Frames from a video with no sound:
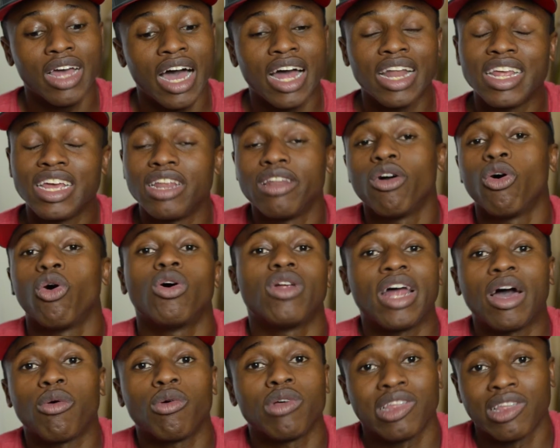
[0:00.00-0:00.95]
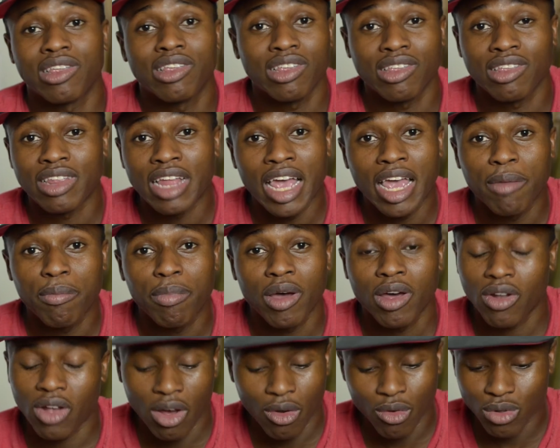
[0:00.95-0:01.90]
I didn't know that was a sustain
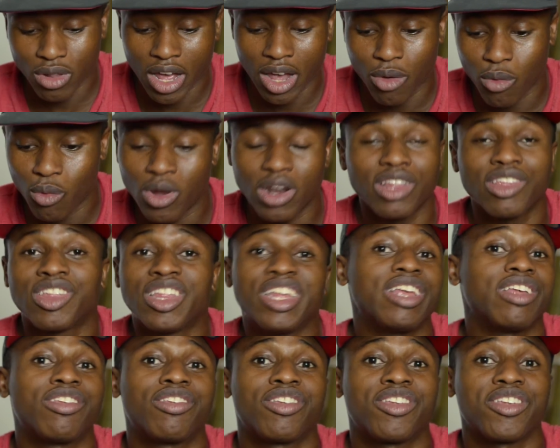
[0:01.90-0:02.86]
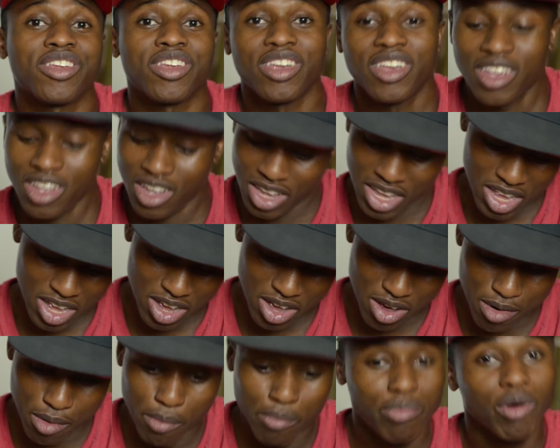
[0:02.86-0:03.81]
pedal. I was like, what is this?
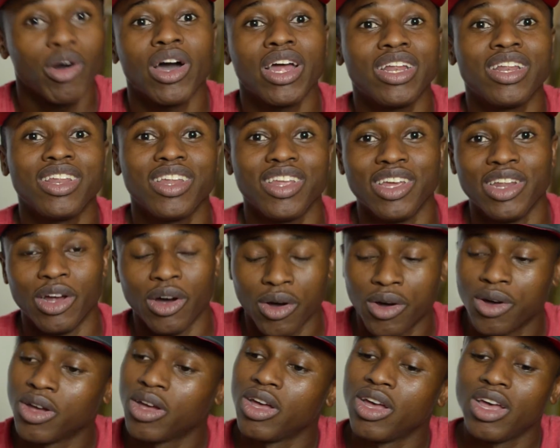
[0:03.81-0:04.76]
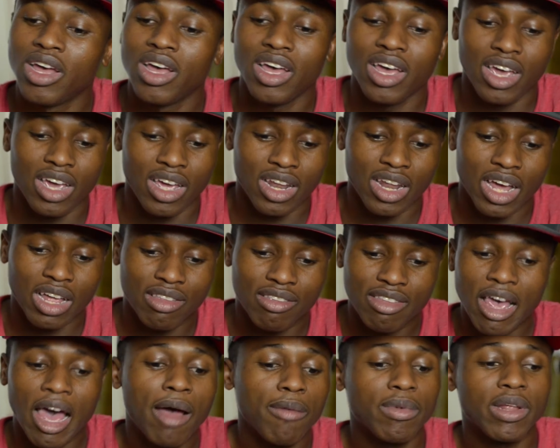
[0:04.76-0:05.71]
A button, you know? And
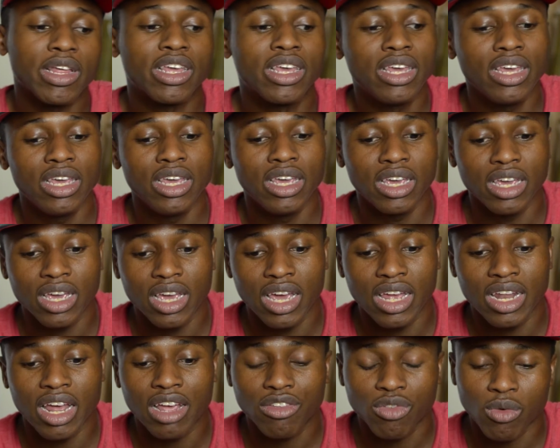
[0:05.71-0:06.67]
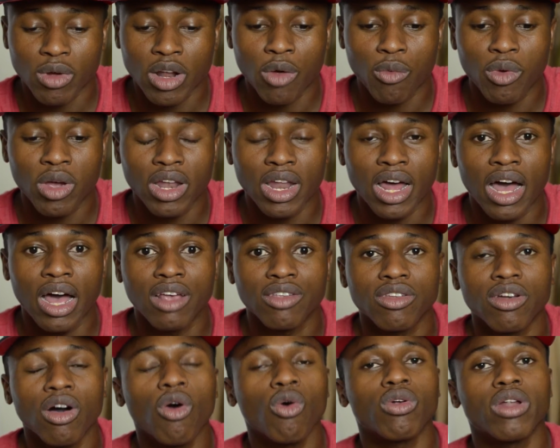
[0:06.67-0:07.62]
I tapped the key, and that's when I
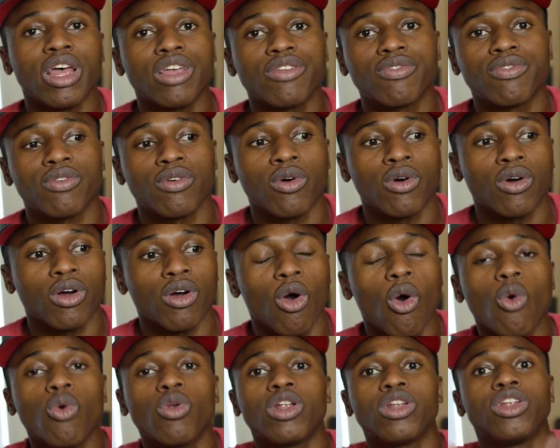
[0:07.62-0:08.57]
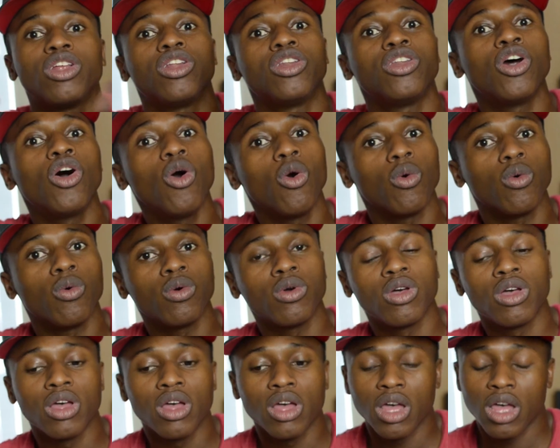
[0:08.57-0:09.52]
realized, oh, that's for holding a note.
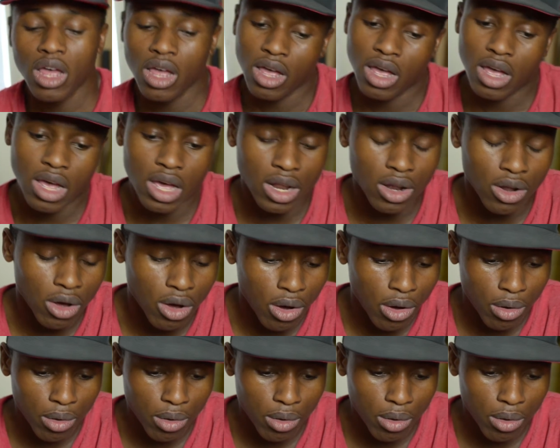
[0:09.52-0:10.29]
And